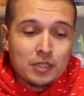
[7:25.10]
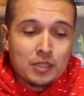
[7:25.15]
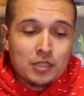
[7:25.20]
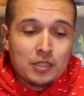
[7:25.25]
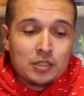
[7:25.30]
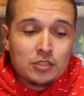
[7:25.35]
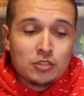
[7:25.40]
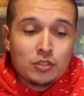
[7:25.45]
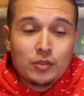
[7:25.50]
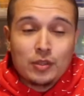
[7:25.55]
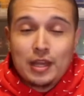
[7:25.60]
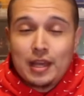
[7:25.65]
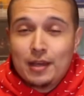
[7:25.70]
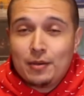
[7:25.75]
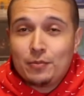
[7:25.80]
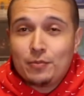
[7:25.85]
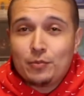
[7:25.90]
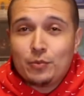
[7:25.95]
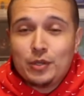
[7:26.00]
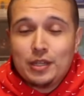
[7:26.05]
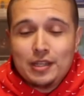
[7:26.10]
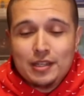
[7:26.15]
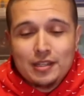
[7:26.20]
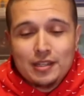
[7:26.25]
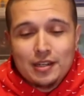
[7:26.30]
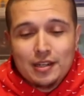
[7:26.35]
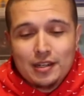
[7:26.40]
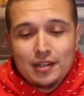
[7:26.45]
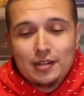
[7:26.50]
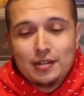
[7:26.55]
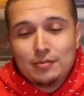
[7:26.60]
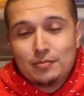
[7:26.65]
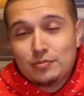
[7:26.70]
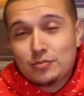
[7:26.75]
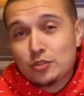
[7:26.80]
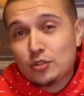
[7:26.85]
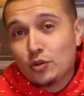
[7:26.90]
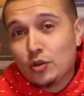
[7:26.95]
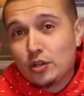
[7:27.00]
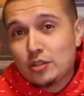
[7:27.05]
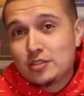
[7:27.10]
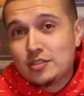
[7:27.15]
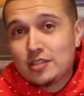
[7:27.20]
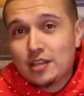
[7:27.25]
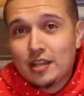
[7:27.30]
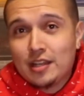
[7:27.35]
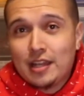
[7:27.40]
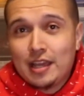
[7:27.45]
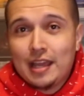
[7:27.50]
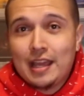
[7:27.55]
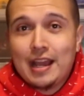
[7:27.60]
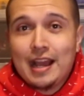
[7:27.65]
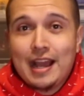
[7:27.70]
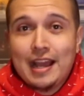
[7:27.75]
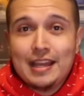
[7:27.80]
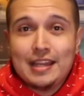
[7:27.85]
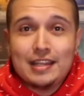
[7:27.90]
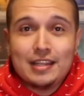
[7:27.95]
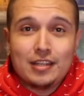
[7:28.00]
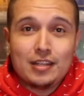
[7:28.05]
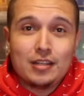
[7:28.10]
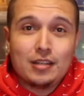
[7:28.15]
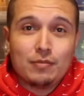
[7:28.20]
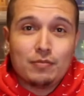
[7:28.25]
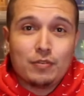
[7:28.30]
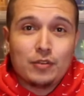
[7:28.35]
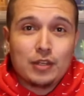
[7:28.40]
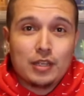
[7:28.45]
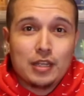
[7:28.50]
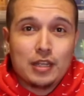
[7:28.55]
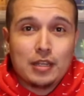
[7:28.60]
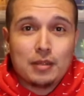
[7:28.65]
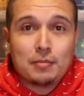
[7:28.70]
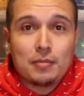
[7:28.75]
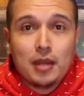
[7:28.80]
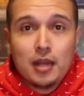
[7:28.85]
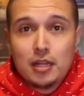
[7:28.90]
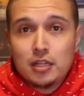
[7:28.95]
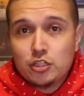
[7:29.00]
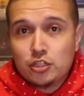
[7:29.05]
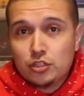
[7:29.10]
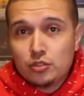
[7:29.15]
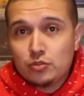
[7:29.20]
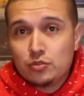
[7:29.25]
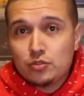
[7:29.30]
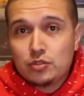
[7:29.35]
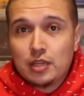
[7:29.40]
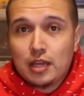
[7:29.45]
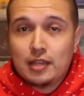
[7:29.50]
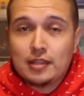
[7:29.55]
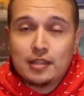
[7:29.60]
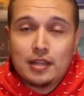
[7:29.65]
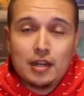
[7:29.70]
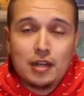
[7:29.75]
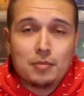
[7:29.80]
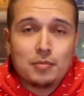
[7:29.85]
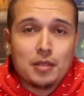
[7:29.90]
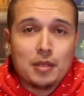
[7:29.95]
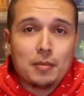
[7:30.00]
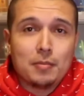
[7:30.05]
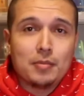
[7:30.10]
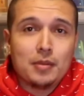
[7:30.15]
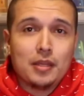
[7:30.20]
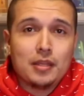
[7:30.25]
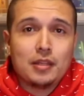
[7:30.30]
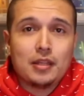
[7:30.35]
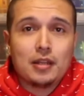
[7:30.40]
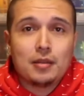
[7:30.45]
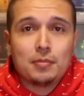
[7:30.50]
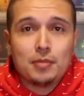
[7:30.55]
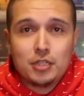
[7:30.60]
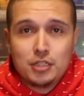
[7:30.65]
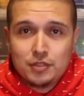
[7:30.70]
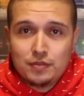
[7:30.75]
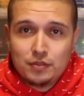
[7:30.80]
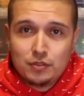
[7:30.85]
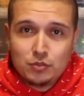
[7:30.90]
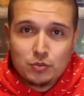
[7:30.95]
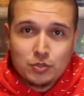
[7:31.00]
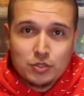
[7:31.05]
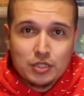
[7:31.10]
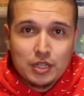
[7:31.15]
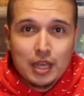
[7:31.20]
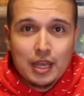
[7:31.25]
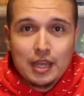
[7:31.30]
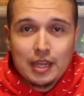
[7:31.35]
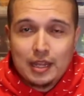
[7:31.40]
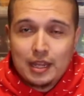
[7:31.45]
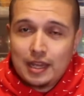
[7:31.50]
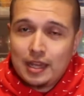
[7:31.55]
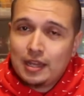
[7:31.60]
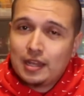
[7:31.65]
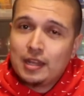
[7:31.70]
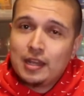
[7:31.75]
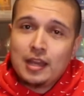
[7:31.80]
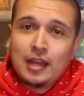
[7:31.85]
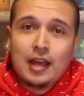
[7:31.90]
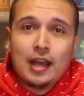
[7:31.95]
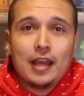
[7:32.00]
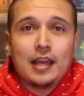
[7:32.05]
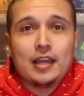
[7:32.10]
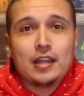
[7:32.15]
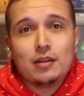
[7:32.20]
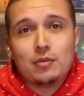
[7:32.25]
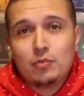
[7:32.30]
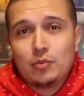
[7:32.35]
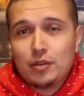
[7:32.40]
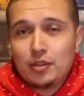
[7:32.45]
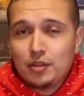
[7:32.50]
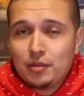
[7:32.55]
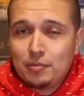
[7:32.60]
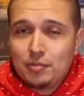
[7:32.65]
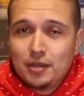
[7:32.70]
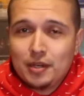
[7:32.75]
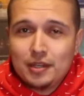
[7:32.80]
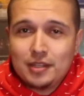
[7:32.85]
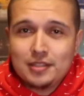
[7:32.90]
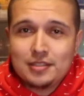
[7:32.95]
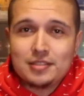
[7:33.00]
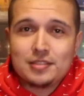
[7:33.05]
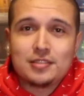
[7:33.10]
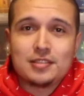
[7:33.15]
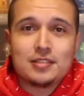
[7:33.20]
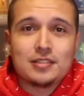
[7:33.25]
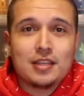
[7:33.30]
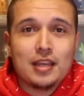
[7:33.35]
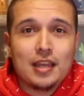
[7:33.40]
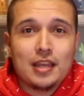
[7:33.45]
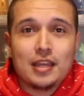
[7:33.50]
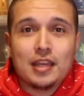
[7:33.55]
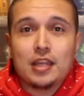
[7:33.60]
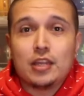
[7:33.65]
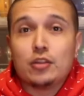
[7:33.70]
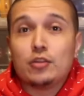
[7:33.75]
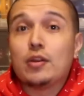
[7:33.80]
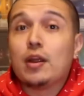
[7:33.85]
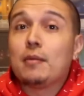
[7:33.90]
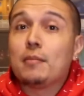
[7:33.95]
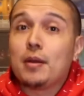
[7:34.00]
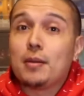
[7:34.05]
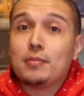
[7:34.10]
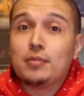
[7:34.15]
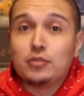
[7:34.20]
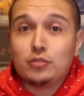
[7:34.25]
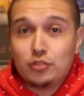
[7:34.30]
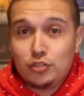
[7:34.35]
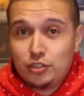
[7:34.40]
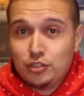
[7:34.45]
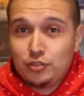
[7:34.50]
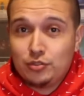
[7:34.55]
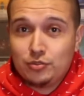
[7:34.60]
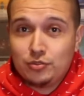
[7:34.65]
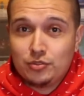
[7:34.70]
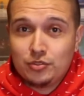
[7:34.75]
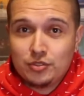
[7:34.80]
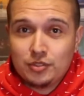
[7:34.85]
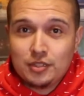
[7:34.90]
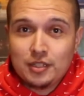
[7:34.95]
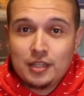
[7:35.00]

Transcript: So that week, so on Sunday, I ended up forgetting my shoes at the Airbnb that a bunch of us were staying at. I hit up one of the buddies and says, hey, can you grab my blue shoes?